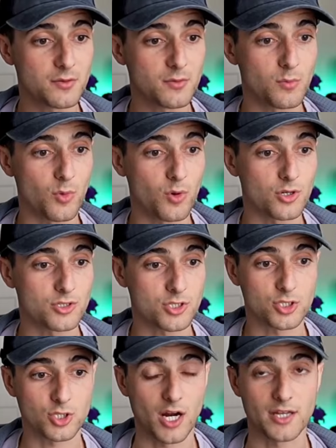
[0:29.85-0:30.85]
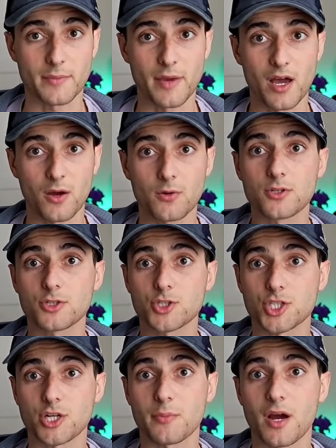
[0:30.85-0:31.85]
more to try them out,
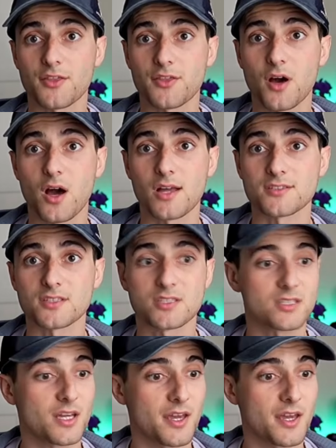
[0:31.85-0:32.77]
share my thoughts,